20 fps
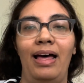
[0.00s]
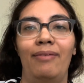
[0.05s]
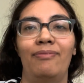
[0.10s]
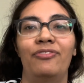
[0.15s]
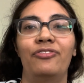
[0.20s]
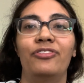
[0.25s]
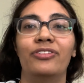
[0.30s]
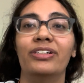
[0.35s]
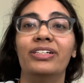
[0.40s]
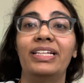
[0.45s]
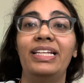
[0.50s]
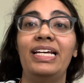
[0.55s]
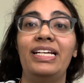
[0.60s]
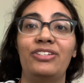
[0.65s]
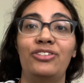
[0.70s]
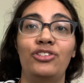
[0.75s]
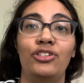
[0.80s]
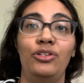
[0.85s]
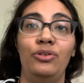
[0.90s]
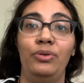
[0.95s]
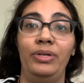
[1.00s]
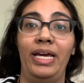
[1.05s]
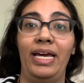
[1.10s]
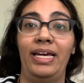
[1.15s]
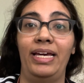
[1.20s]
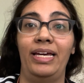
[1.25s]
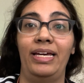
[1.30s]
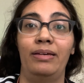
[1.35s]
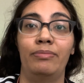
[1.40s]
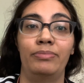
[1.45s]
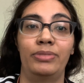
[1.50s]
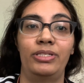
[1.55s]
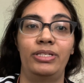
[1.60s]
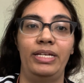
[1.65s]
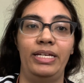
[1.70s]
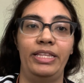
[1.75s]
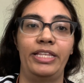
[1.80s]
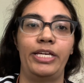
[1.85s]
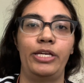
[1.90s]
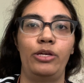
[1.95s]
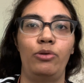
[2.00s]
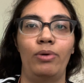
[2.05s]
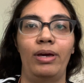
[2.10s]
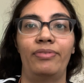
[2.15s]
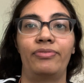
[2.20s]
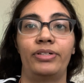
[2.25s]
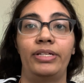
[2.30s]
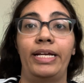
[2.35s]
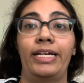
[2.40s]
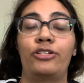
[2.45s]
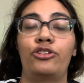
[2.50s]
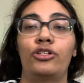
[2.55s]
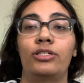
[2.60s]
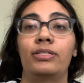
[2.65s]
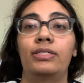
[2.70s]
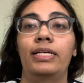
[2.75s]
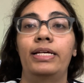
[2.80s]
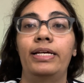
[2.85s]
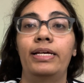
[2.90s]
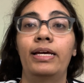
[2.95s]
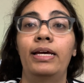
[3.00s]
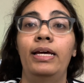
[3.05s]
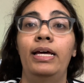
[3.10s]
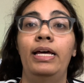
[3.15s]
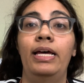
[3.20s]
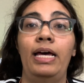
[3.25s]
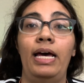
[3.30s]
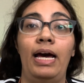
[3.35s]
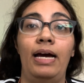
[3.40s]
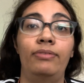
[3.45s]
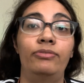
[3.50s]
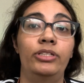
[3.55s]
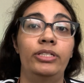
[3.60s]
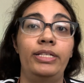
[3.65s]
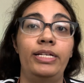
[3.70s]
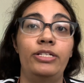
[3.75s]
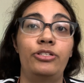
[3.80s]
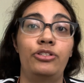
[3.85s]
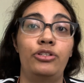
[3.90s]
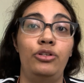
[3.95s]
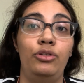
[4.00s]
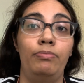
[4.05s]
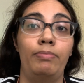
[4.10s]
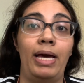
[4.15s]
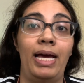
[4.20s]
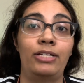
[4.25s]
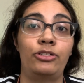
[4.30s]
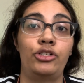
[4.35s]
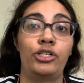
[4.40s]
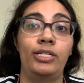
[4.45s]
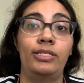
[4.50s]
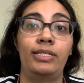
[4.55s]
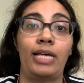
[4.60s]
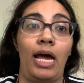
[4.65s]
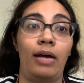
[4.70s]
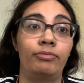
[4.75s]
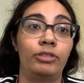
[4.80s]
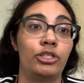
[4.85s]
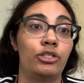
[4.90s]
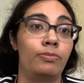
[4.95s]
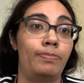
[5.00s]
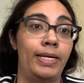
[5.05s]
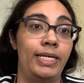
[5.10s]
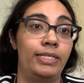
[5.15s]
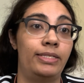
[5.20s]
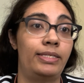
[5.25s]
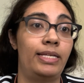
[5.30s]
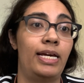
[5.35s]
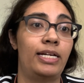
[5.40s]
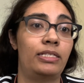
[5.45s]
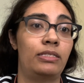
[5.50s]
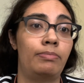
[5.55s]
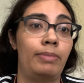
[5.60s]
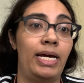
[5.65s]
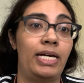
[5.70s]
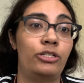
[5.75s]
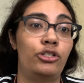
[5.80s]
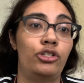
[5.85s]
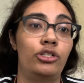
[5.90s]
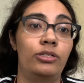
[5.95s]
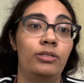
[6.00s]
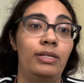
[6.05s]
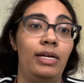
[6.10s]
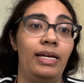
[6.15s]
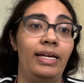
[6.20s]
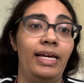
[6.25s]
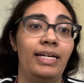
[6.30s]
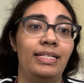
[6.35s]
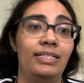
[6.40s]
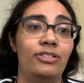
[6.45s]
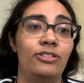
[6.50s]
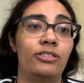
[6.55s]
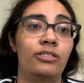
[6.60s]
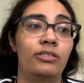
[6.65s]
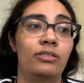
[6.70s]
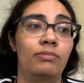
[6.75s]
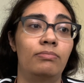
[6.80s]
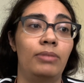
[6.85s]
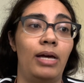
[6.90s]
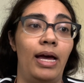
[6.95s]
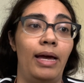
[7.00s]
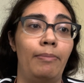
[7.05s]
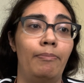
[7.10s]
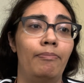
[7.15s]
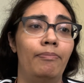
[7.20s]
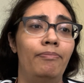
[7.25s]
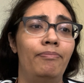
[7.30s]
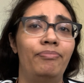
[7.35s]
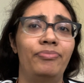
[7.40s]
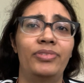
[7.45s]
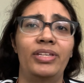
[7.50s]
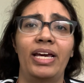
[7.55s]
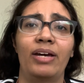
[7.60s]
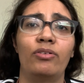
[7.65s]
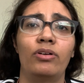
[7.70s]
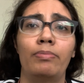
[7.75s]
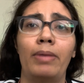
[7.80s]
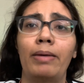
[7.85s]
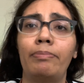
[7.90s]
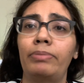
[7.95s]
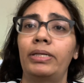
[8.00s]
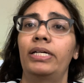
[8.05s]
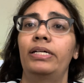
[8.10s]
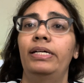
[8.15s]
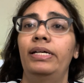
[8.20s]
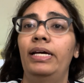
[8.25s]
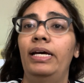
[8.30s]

for these 2 games in the UEFA Nations League. After these 2 matches, after Spain's next match against, I can't remember,